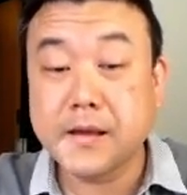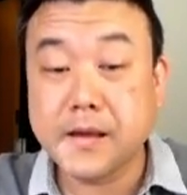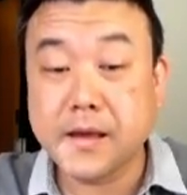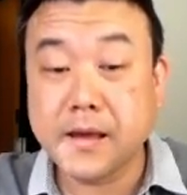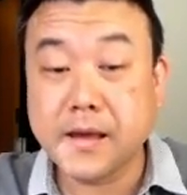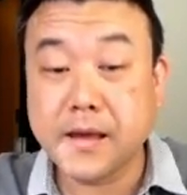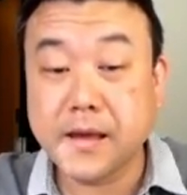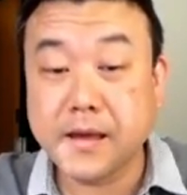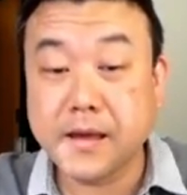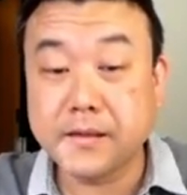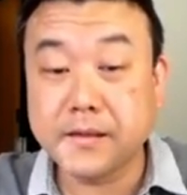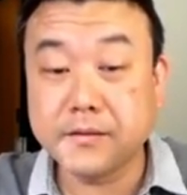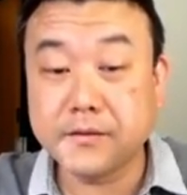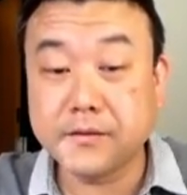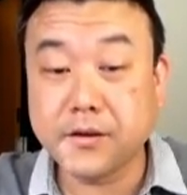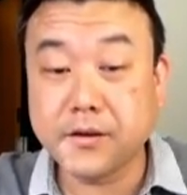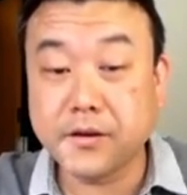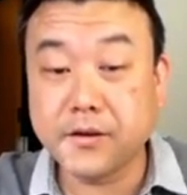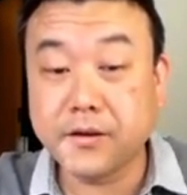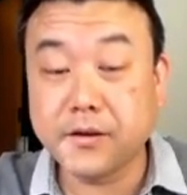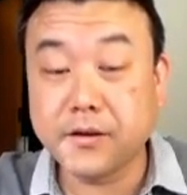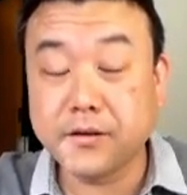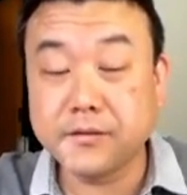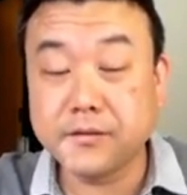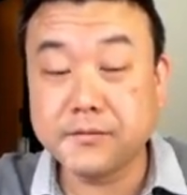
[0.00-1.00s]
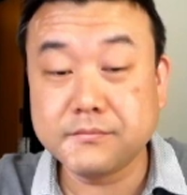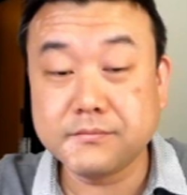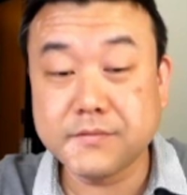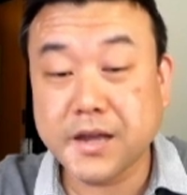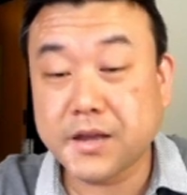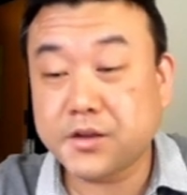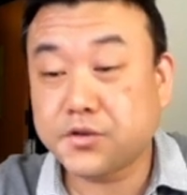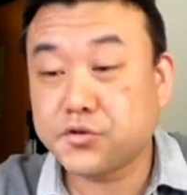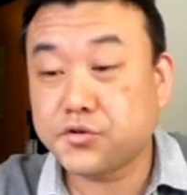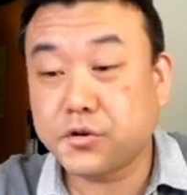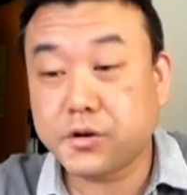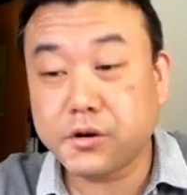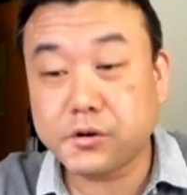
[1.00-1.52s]
And the
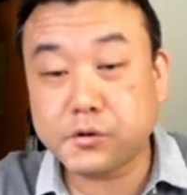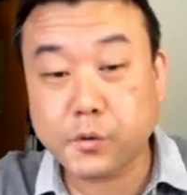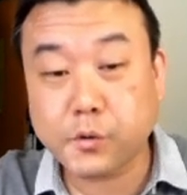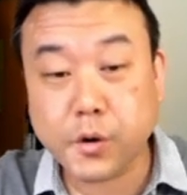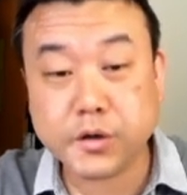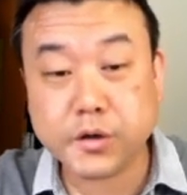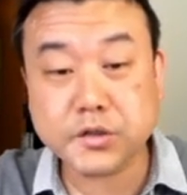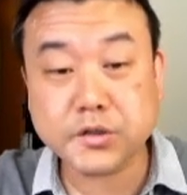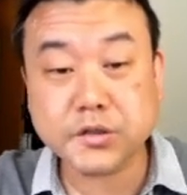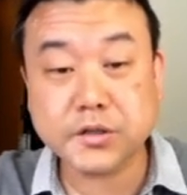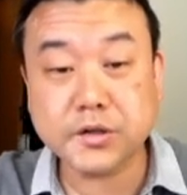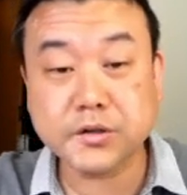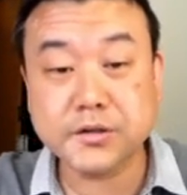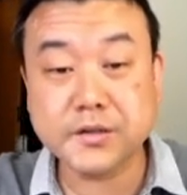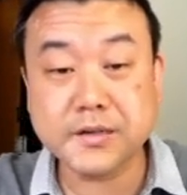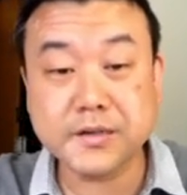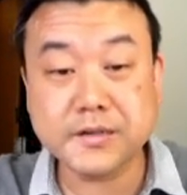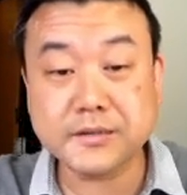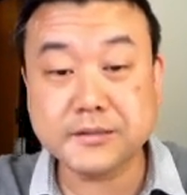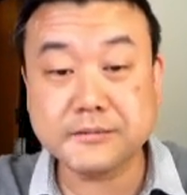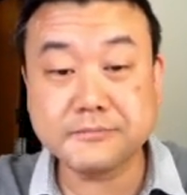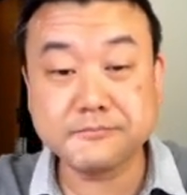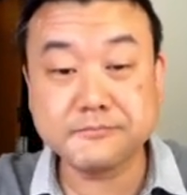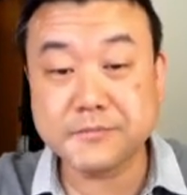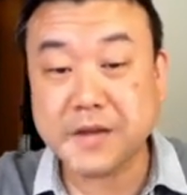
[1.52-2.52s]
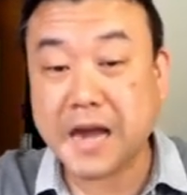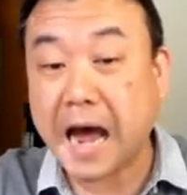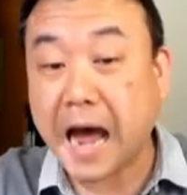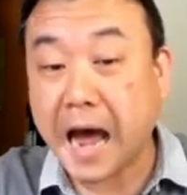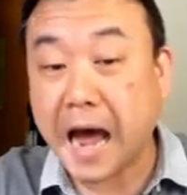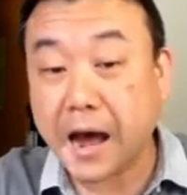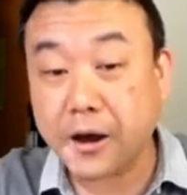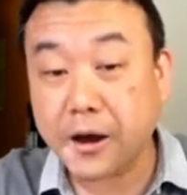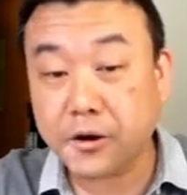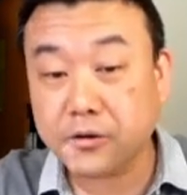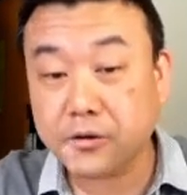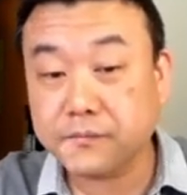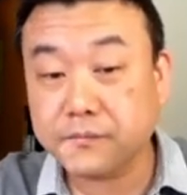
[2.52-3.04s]
natural question is
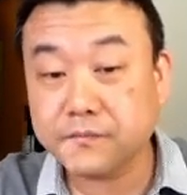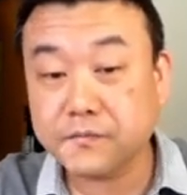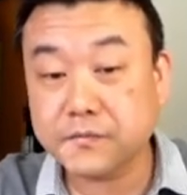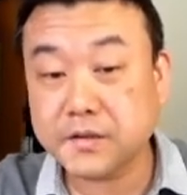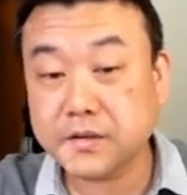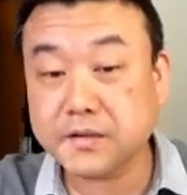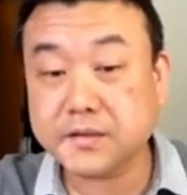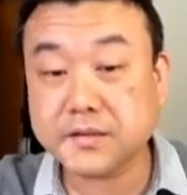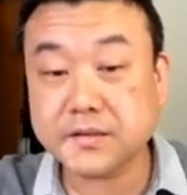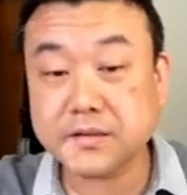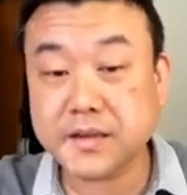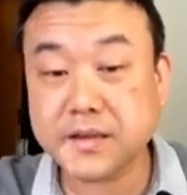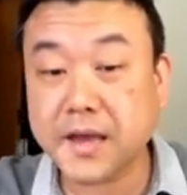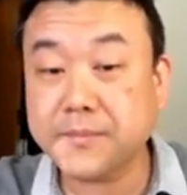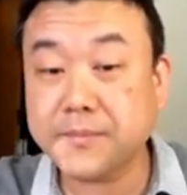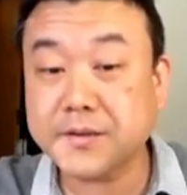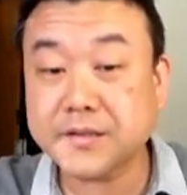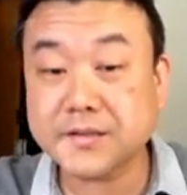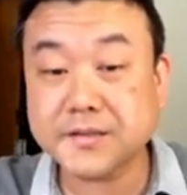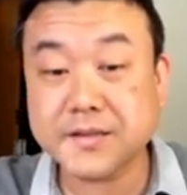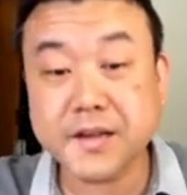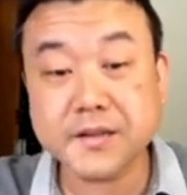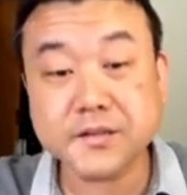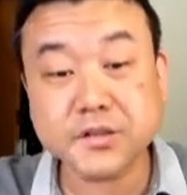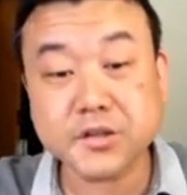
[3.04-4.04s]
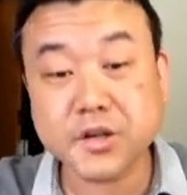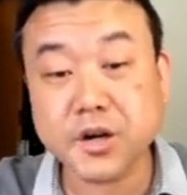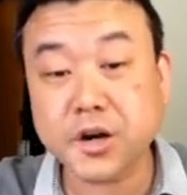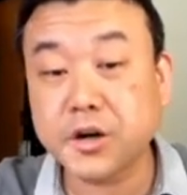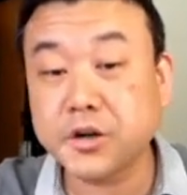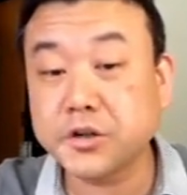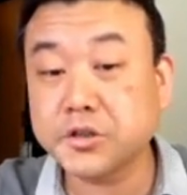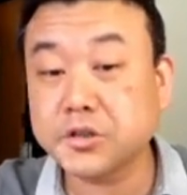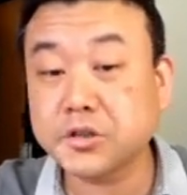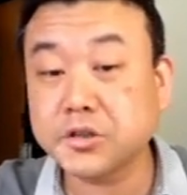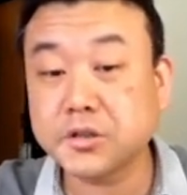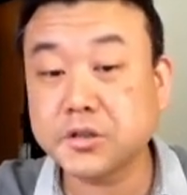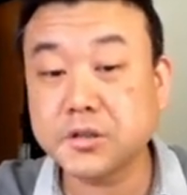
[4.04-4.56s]
how? This tat is not
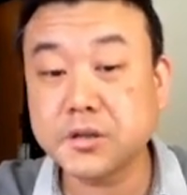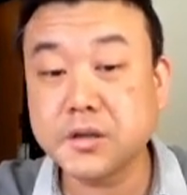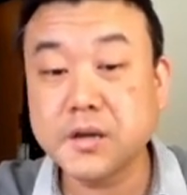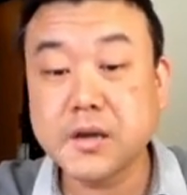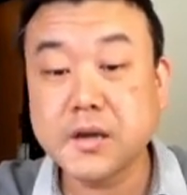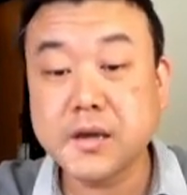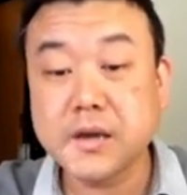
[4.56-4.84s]
charged.